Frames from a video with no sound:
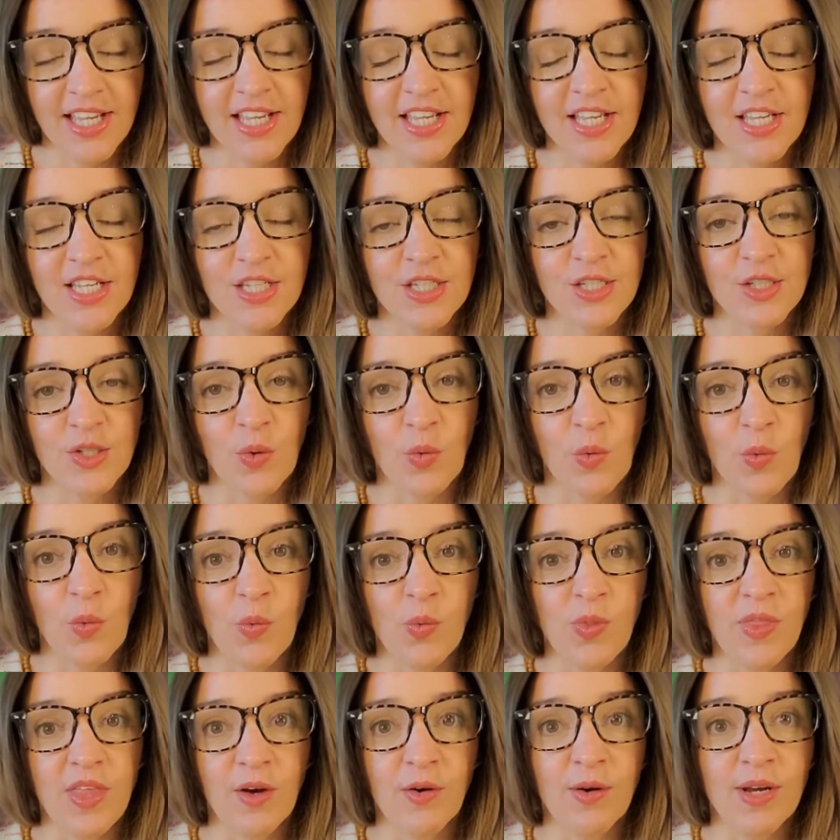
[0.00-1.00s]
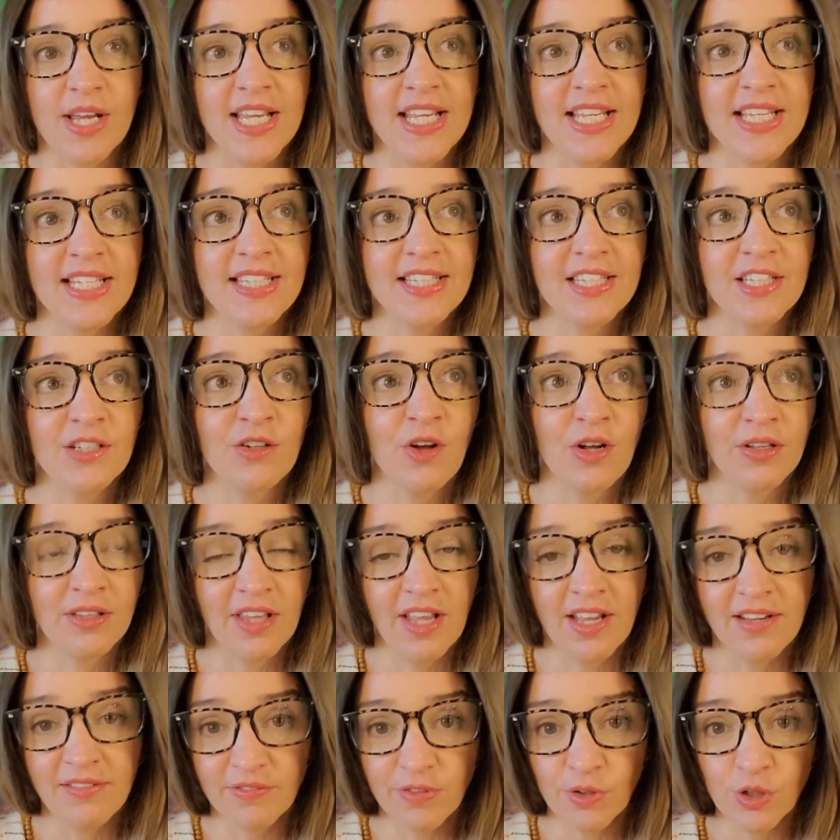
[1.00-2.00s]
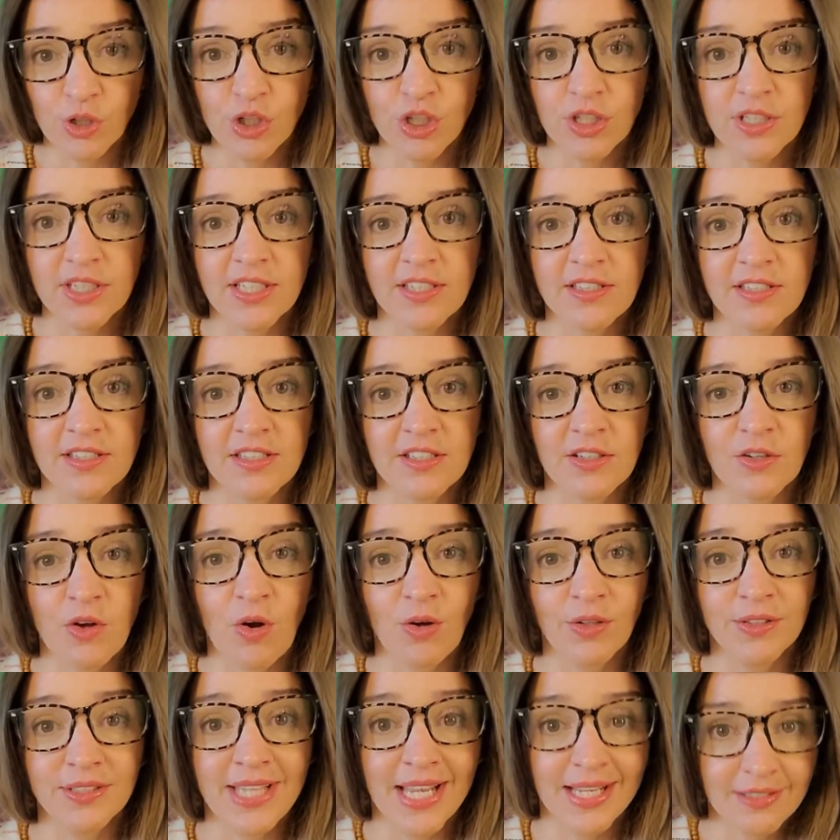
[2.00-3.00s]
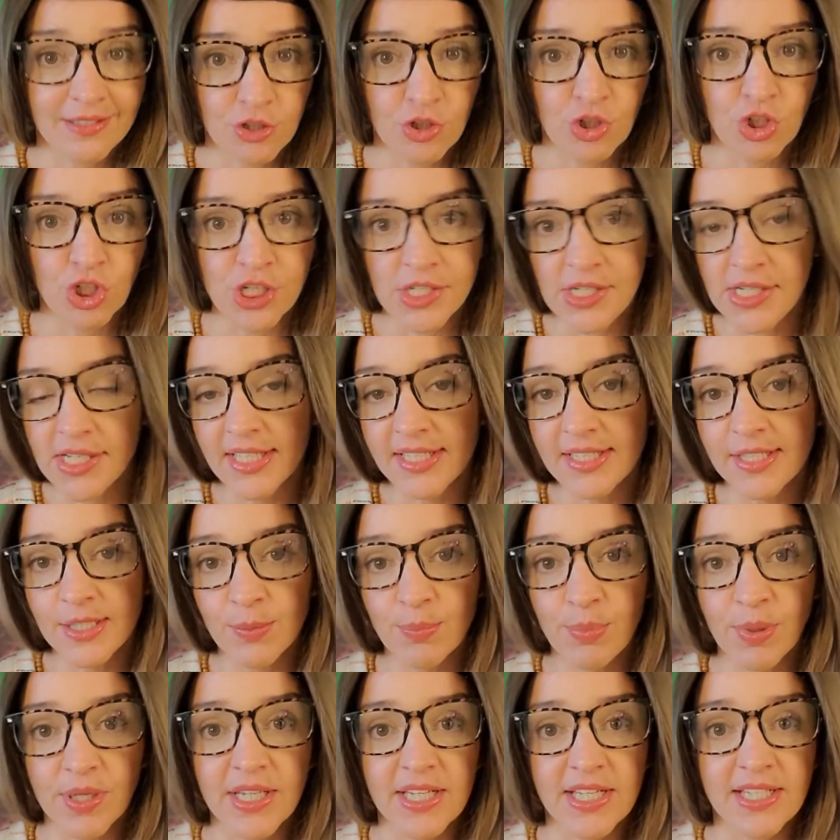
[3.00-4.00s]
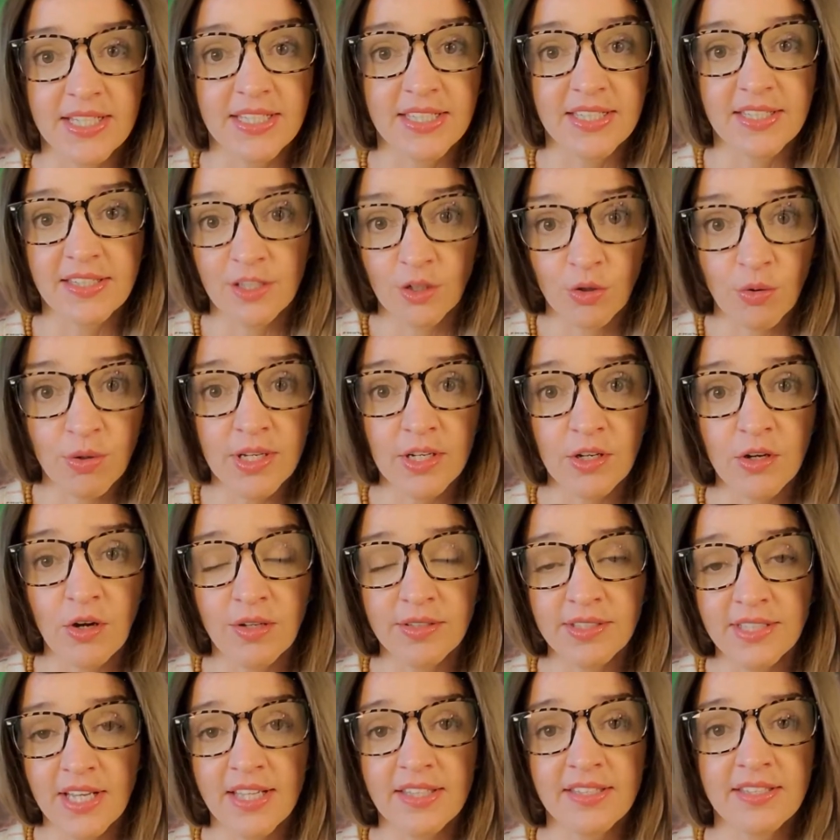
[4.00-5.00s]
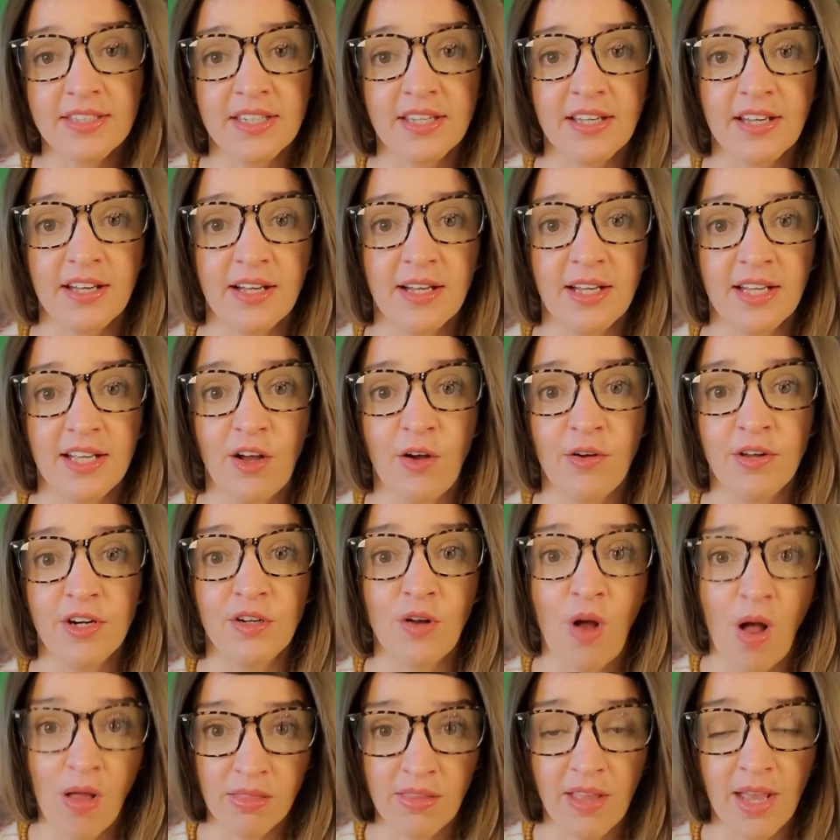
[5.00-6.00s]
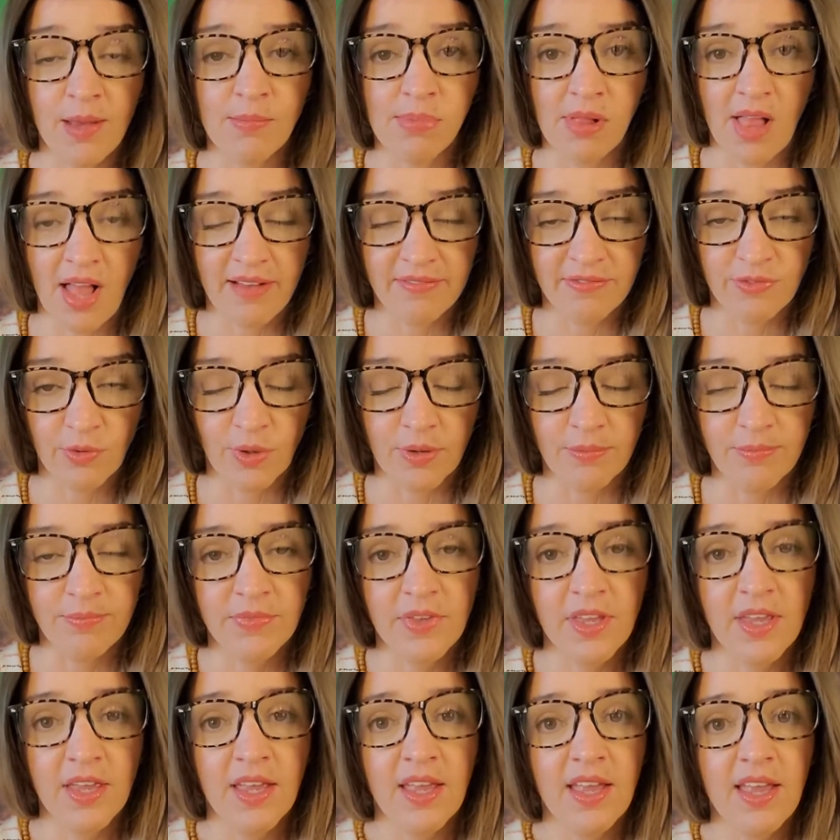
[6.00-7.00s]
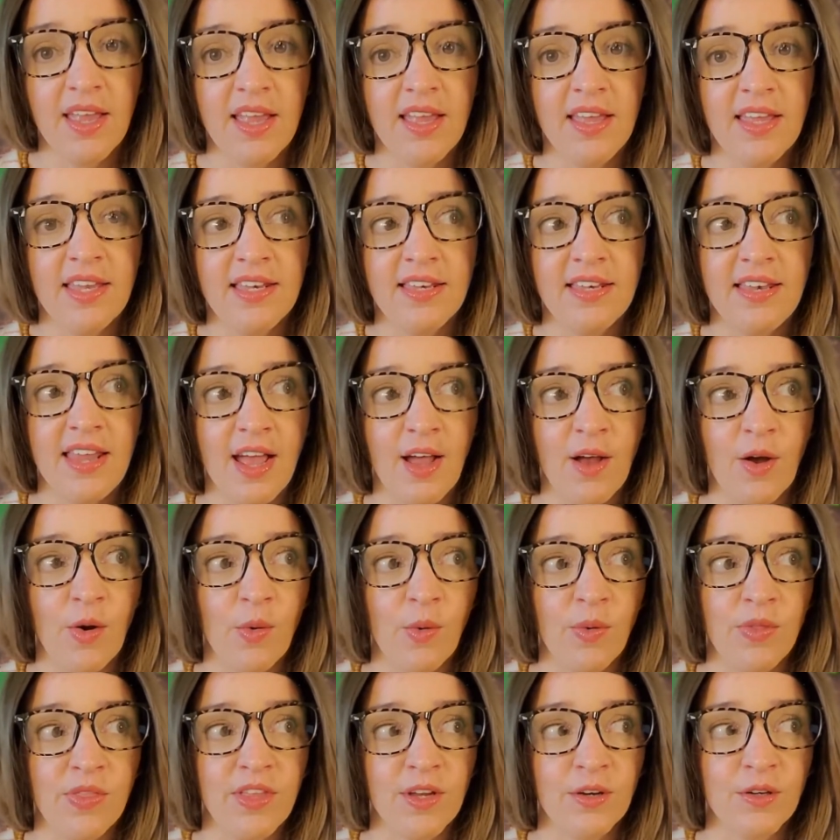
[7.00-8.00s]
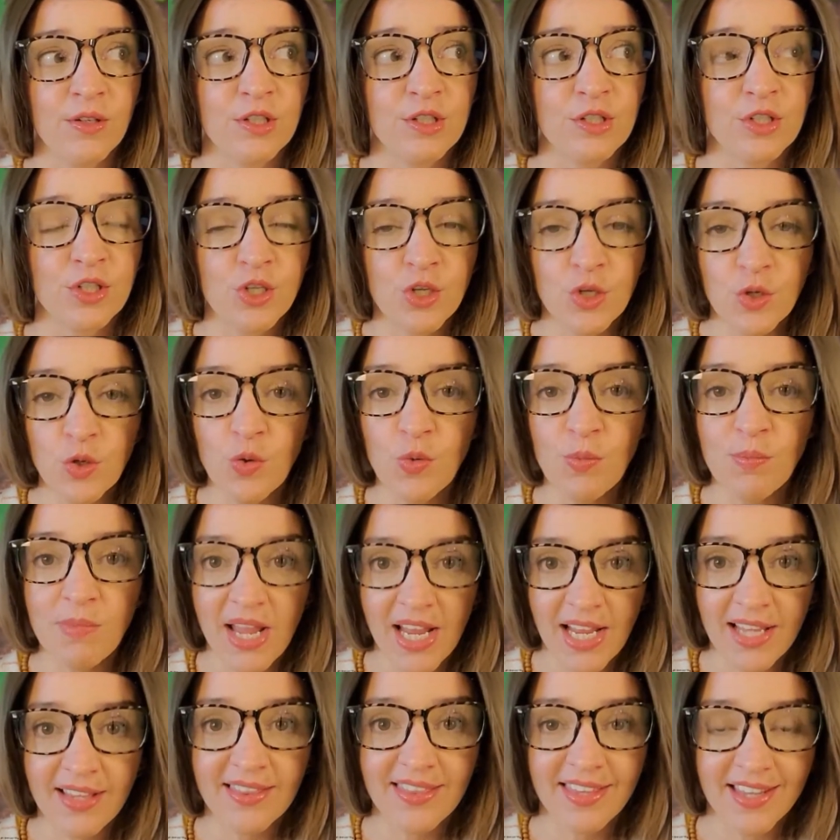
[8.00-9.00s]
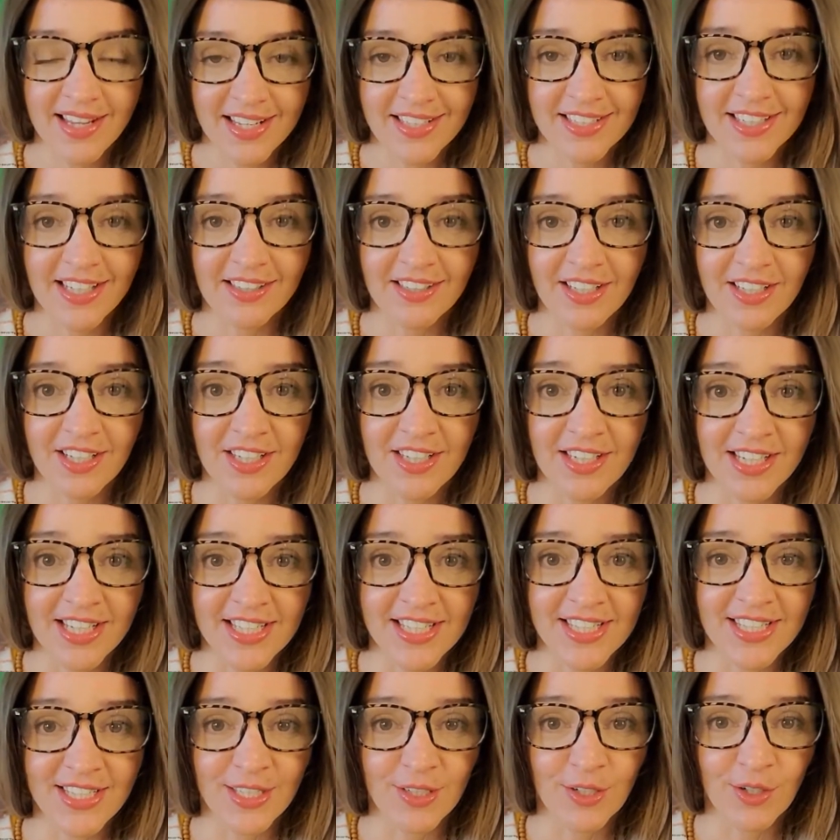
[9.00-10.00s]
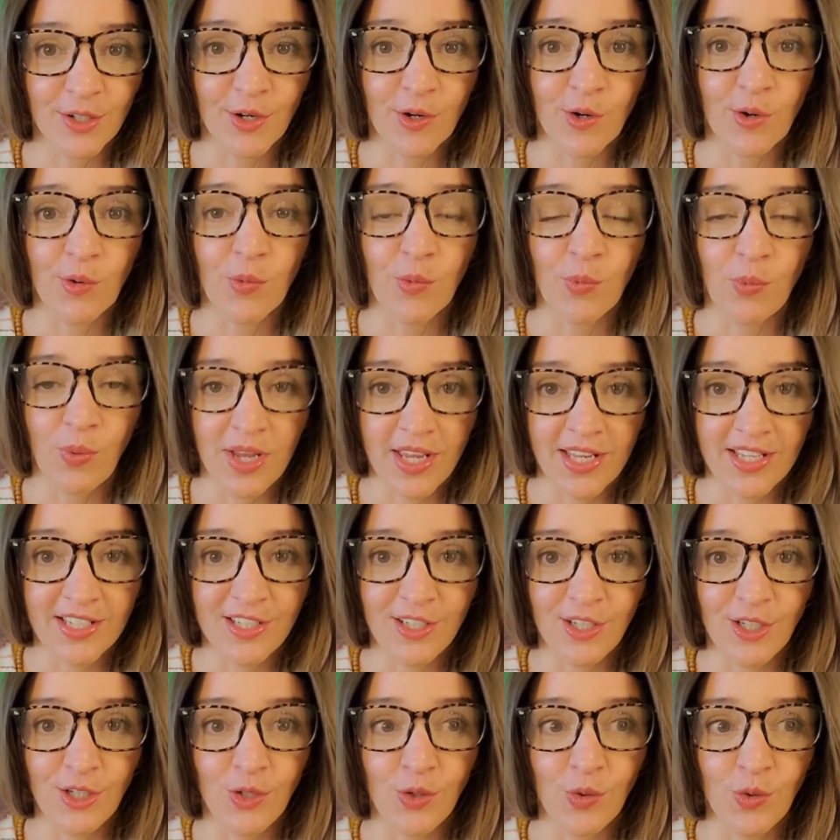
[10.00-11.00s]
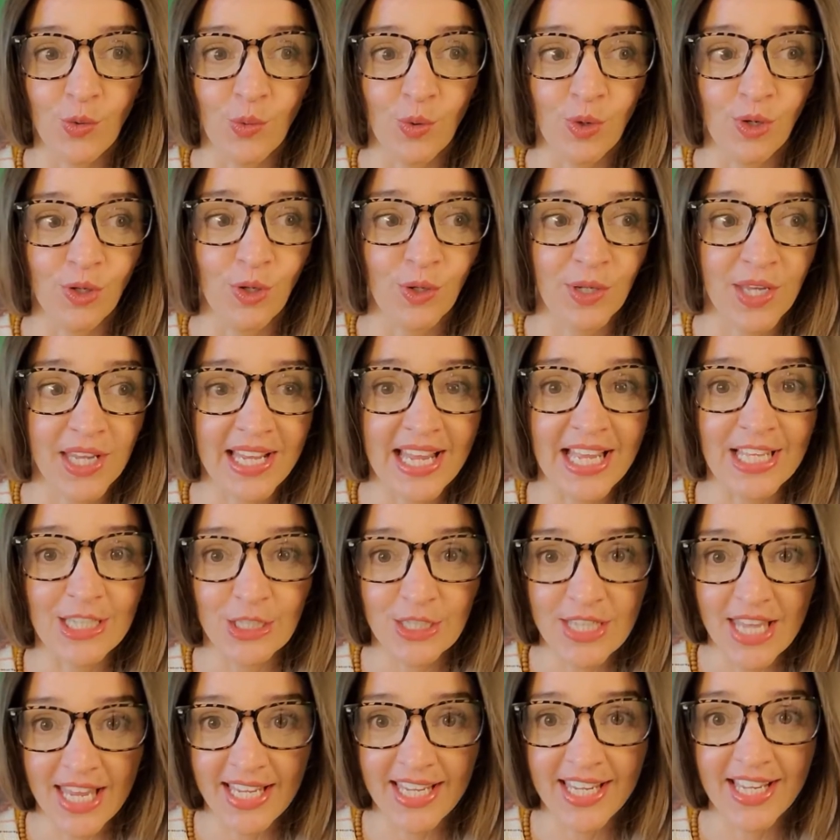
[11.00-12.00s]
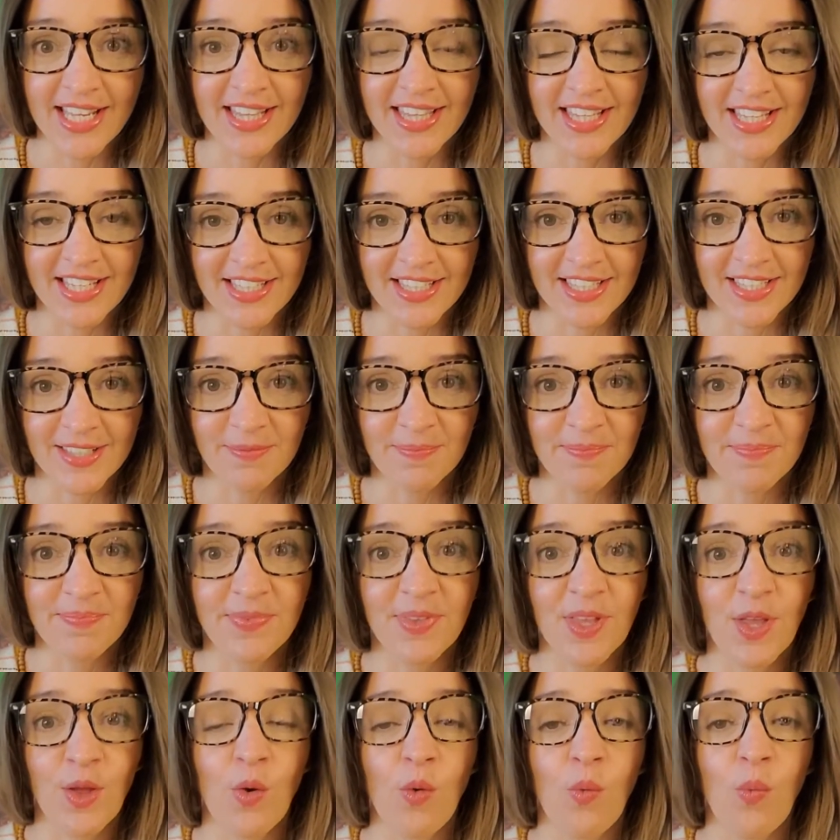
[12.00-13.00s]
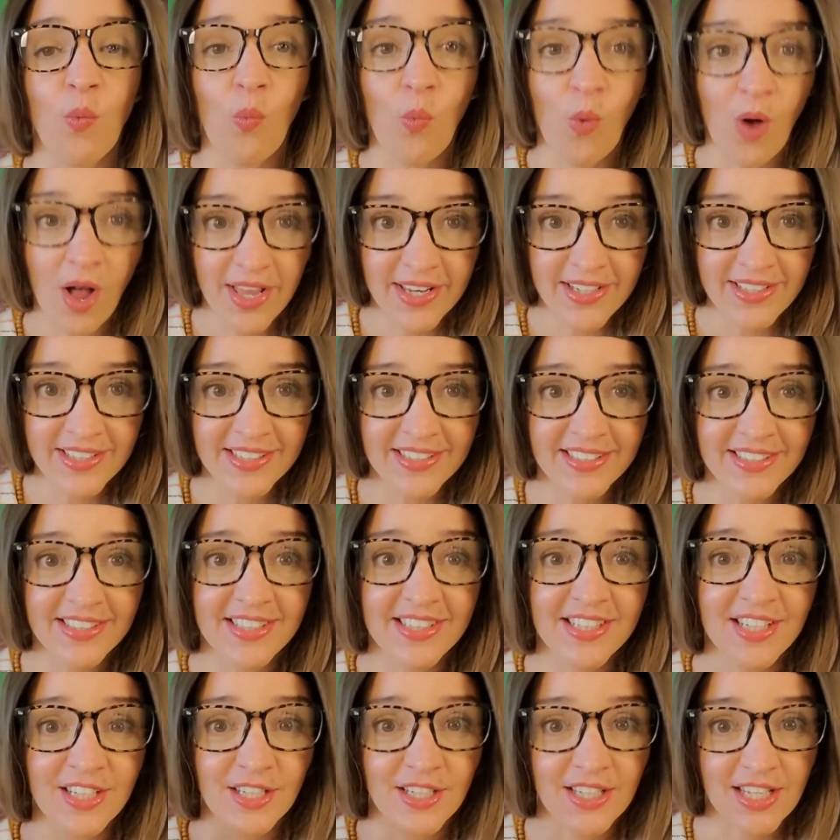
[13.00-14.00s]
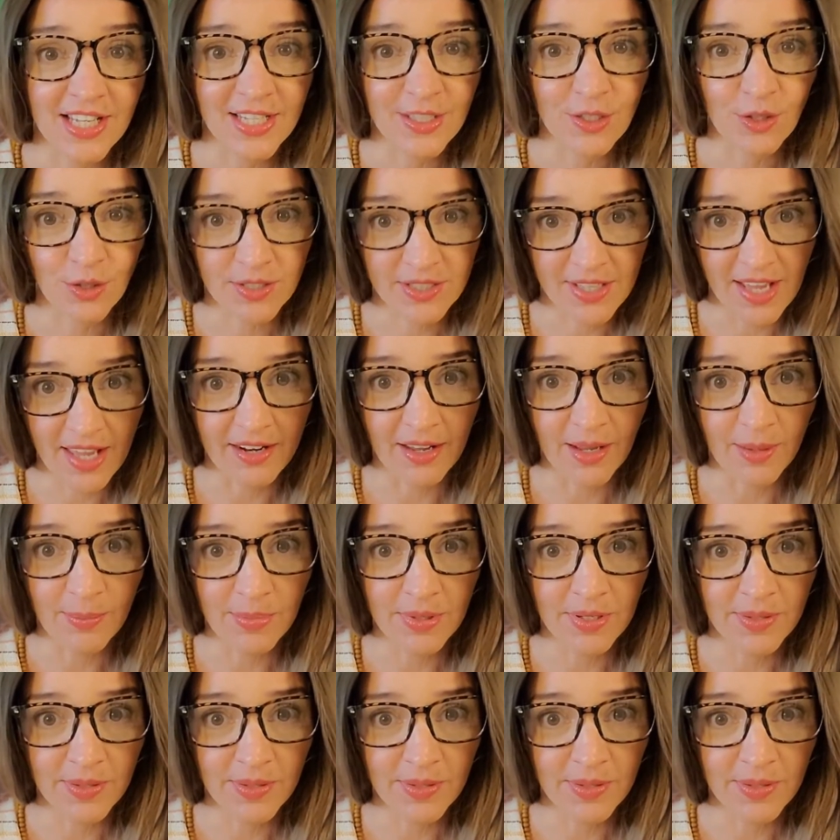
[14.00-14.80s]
So there is an online version, it's called Test Genius, but it's the CritiCall test on an online platform. Now there's two main things I'd like you to consider when you're looking at taking this. One is your setup,